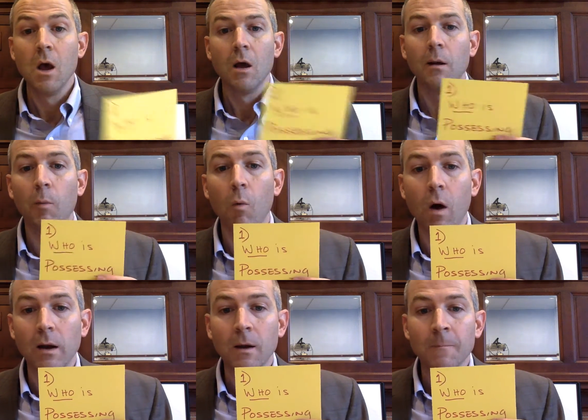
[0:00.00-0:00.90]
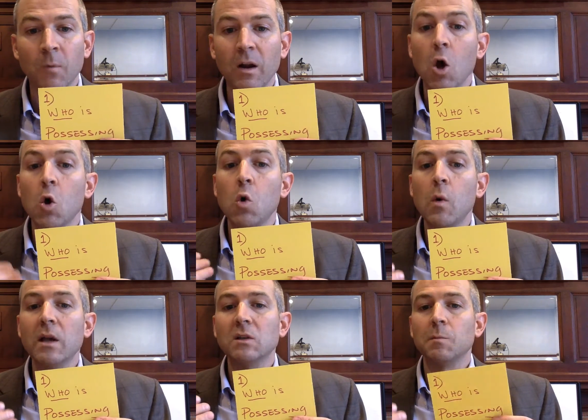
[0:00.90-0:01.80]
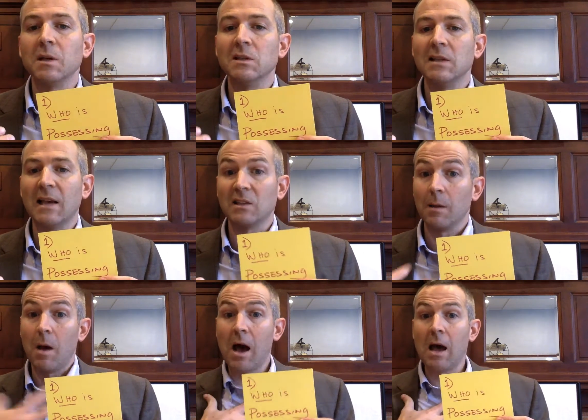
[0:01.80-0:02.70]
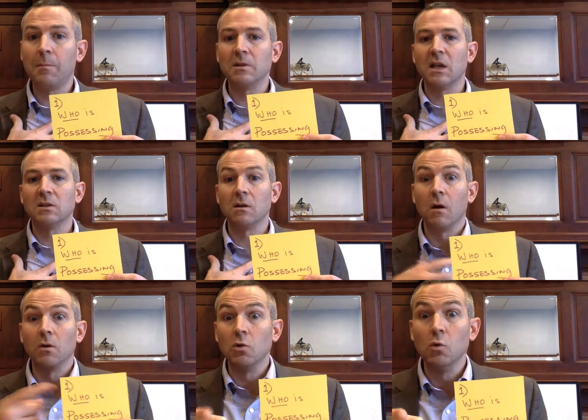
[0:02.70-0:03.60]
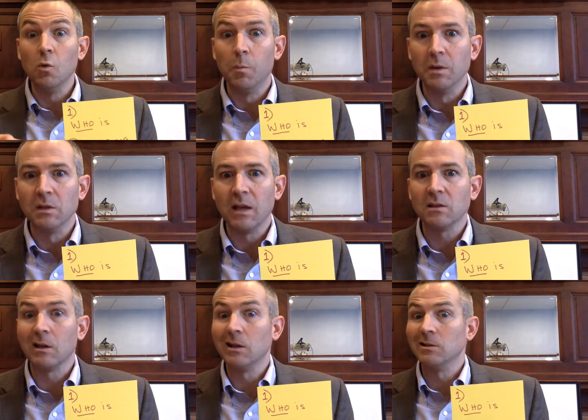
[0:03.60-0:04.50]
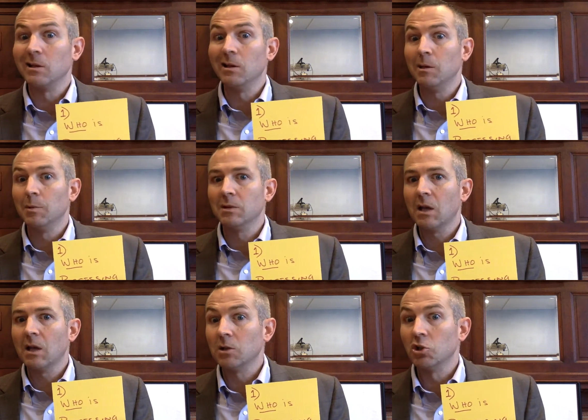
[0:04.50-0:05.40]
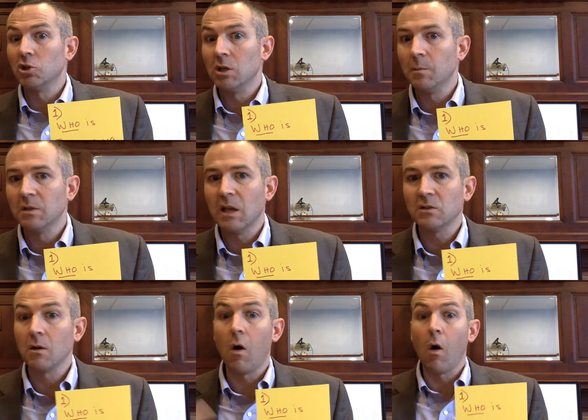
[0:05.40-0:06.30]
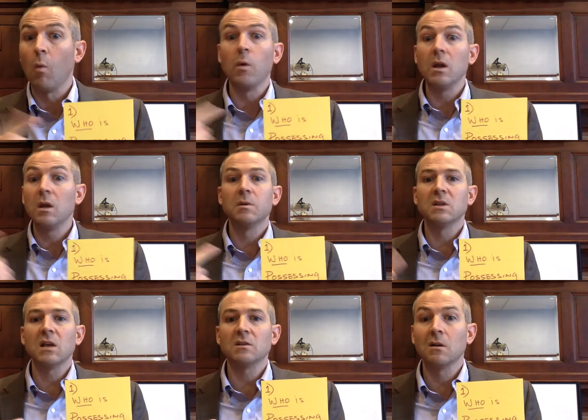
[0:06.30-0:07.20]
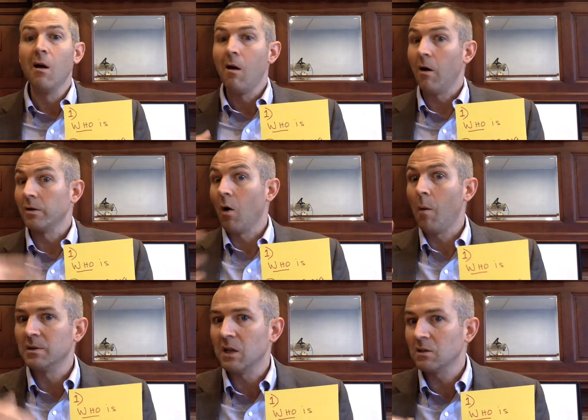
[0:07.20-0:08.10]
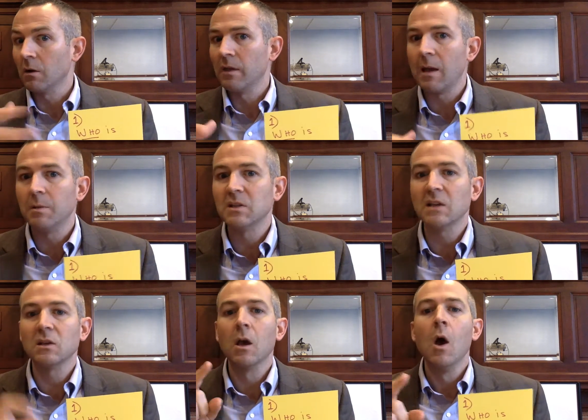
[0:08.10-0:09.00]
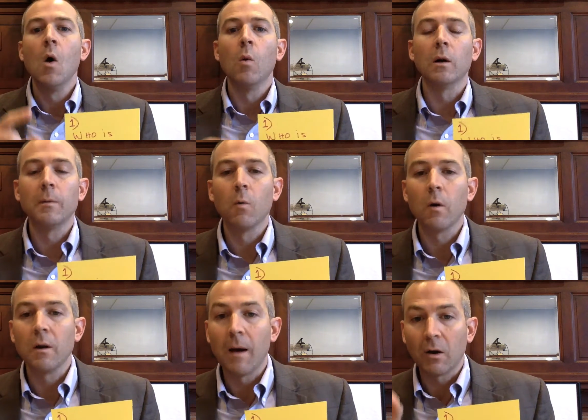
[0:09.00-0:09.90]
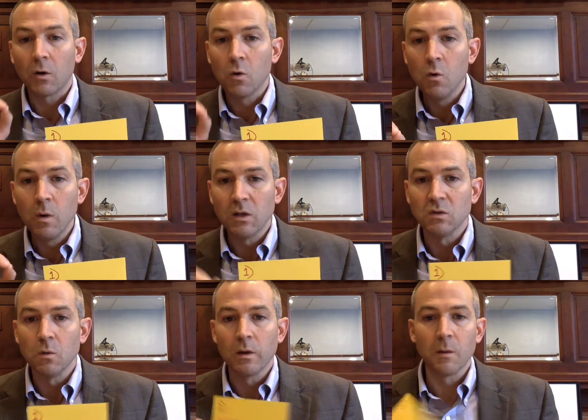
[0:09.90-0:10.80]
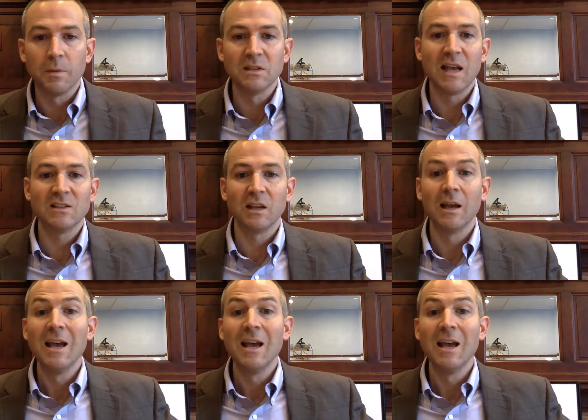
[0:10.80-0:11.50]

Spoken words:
Number one, right? Who is possessing? Am I possessing? Are you possessing? Is he possessing? Is she possessing? Are we possessing? Are y'all possessing? Are they possessing? We're going to be worried about who is doing the possessing.